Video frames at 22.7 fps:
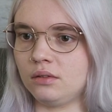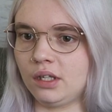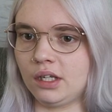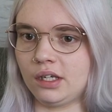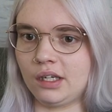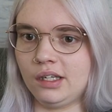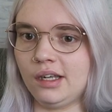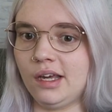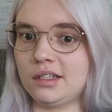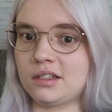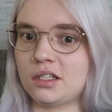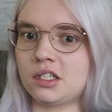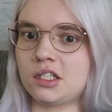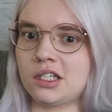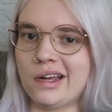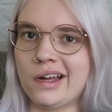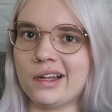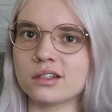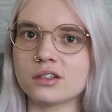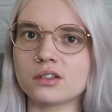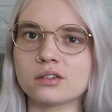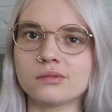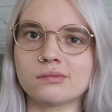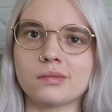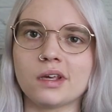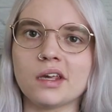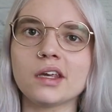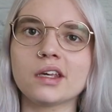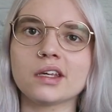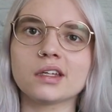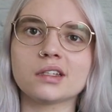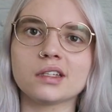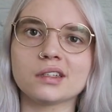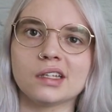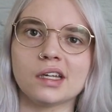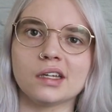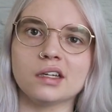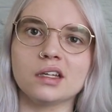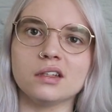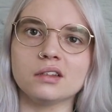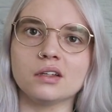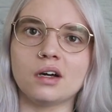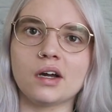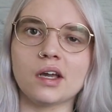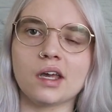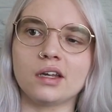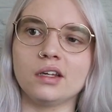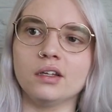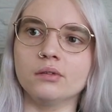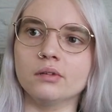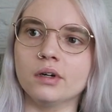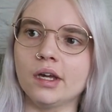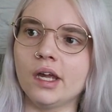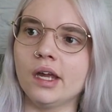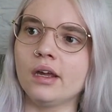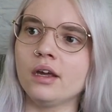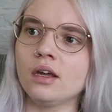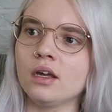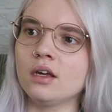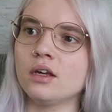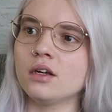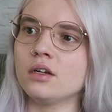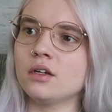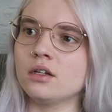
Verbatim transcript: Like, he has a chance to make it and then they die anyway.